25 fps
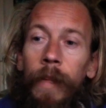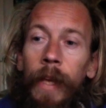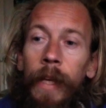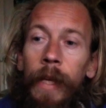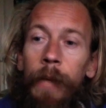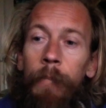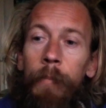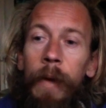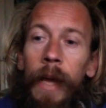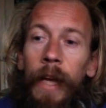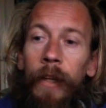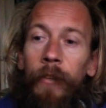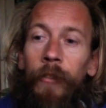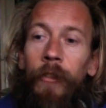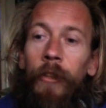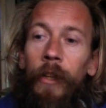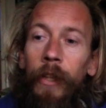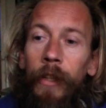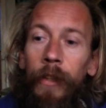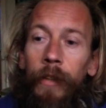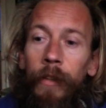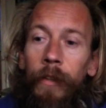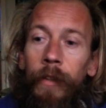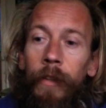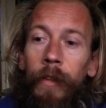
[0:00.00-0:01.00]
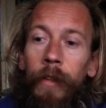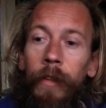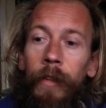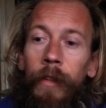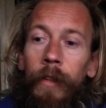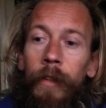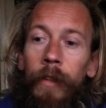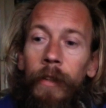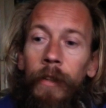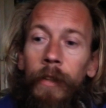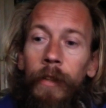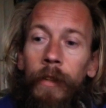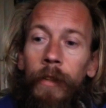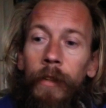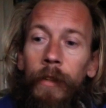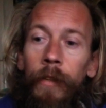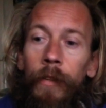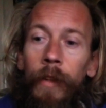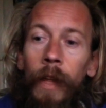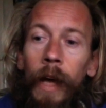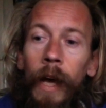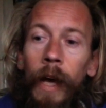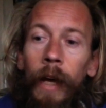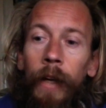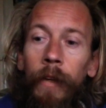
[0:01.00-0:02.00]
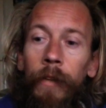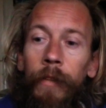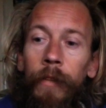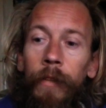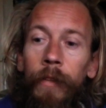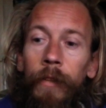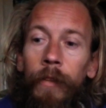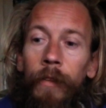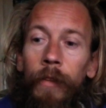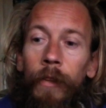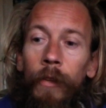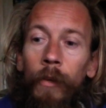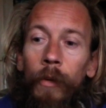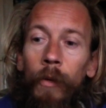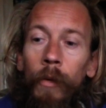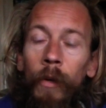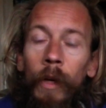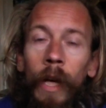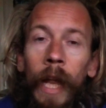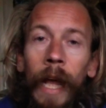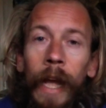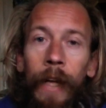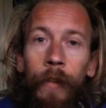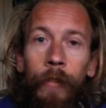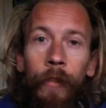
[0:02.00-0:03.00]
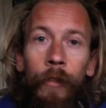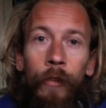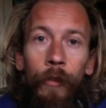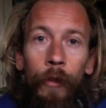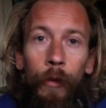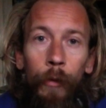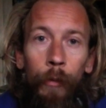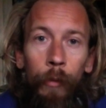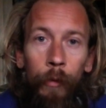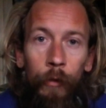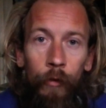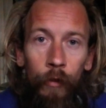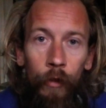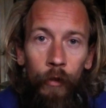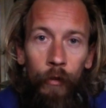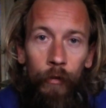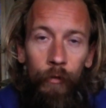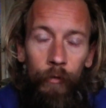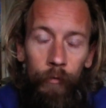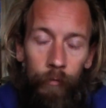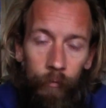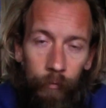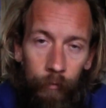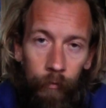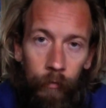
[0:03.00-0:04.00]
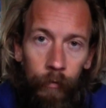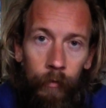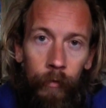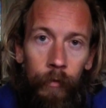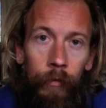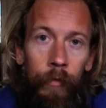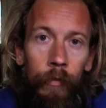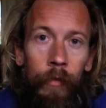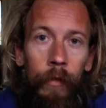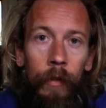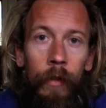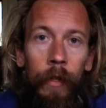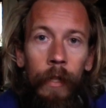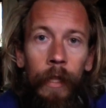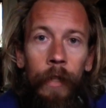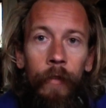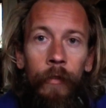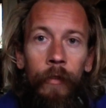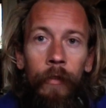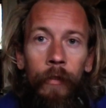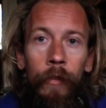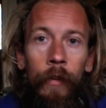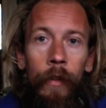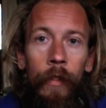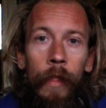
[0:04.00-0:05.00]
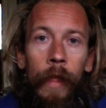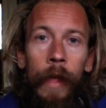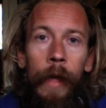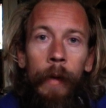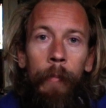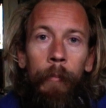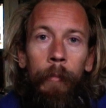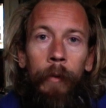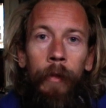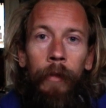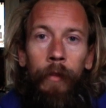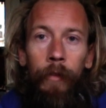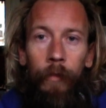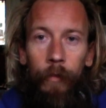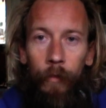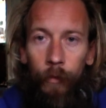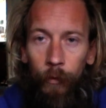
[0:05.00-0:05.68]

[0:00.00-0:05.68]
imagine that all I had to do was just listen to them and